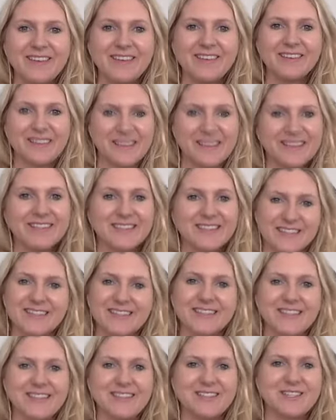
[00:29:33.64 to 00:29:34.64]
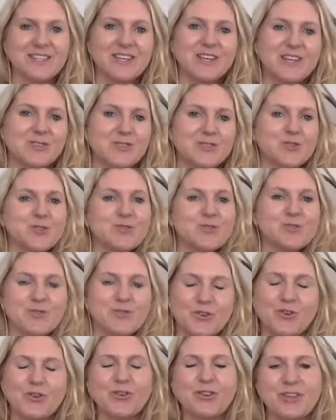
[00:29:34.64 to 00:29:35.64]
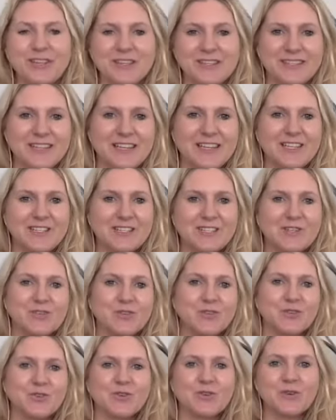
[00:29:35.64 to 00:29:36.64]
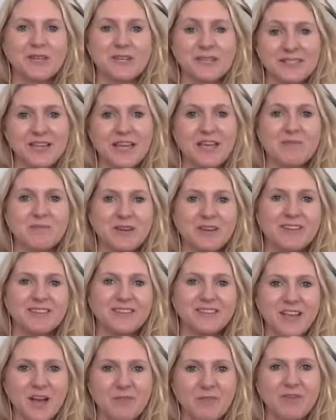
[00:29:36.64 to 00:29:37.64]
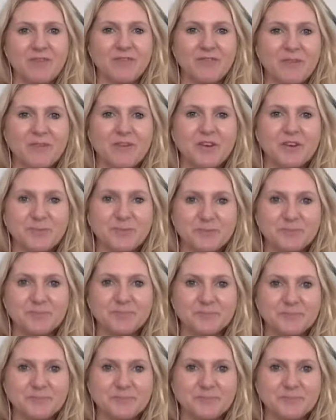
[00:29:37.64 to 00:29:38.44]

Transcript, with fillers: That, that's a true journalist, and it's a true excitement coming from you.